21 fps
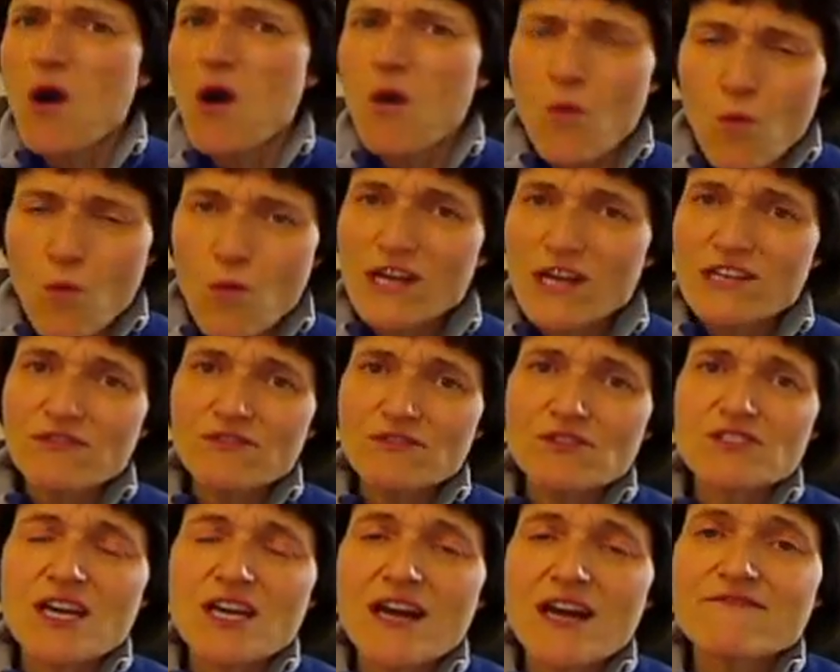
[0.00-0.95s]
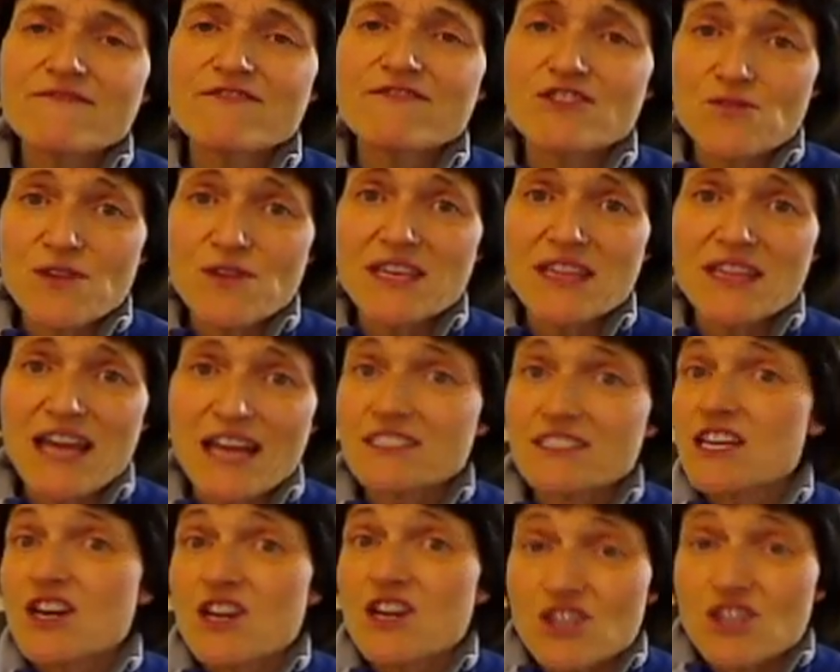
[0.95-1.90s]
Wonderful time for doing
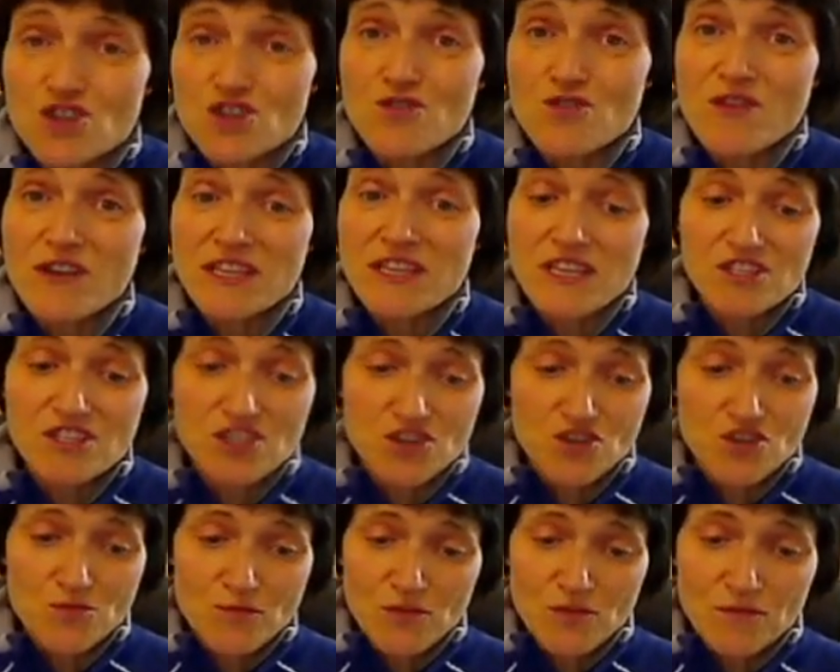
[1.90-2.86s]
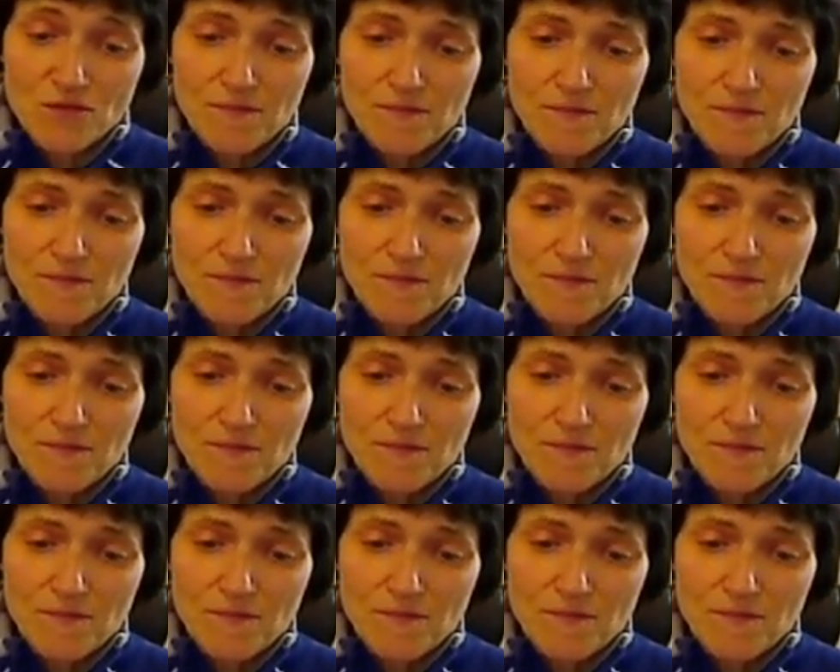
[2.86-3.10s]
that during this new moon.